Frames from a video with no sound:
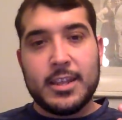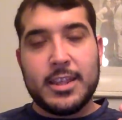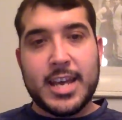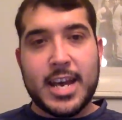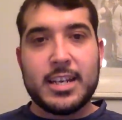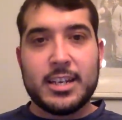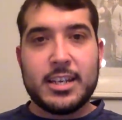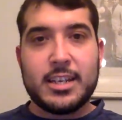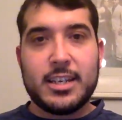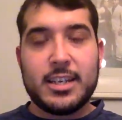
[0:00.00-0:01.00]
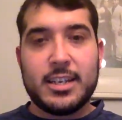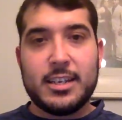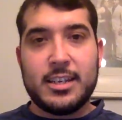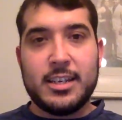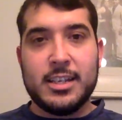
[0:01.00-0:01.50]
that
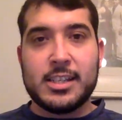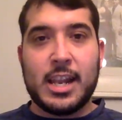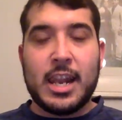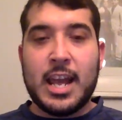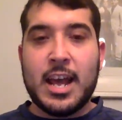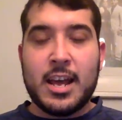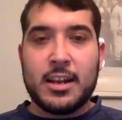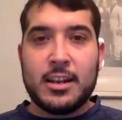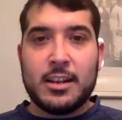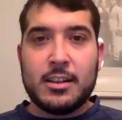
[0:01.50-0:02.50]
is a lot